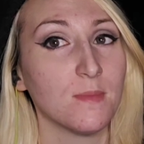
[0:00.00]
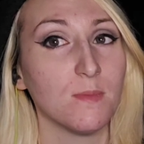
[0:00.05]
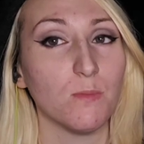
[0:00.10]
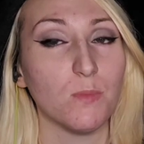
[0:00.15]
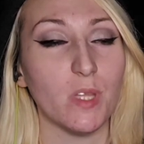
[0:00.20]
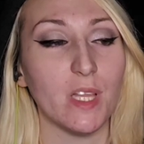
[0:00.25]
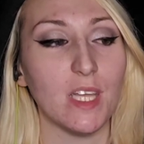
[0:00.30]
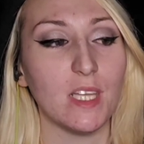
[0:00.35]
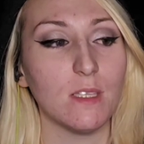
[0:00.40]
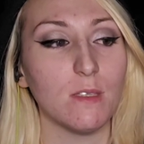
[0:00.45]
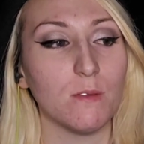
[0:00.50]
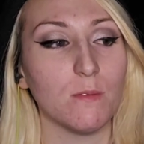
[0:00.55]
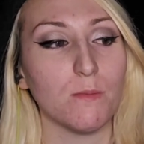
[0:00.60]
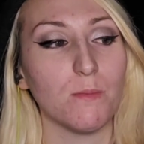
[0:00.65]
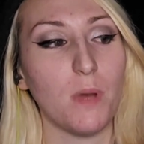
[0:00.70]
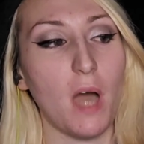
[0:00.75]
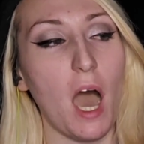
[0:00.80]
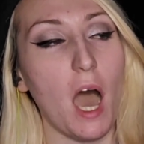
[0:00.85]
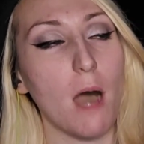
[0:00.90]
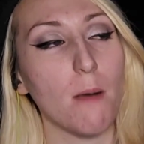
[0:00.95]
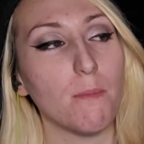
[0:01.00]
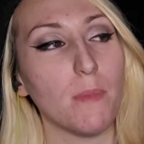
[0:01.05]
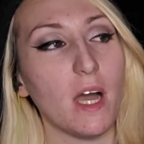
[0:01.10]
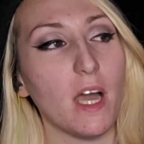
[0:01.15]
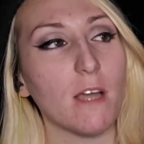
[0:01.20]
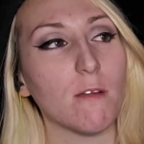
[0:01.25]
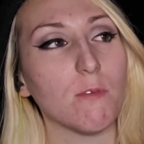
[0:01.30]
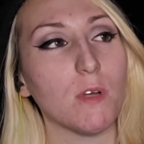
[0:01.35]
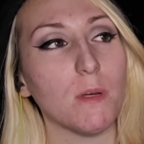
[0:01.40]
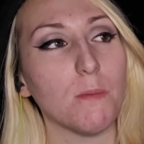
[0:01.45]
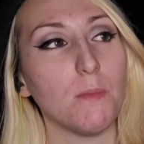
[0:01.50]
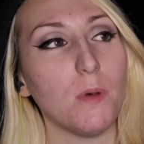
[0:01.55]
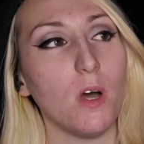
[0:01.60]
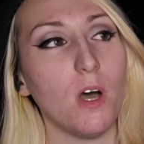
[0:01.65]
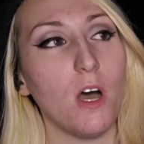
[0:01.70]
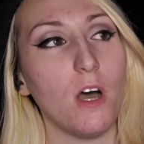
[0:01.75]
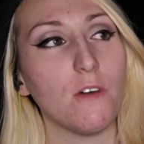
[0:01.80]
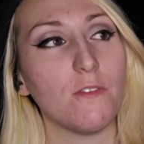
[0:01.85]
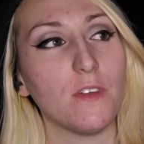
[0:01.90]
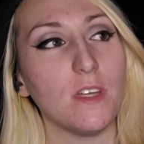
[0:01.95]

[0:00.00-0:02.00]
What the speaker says: Blatant Popeye ripoff.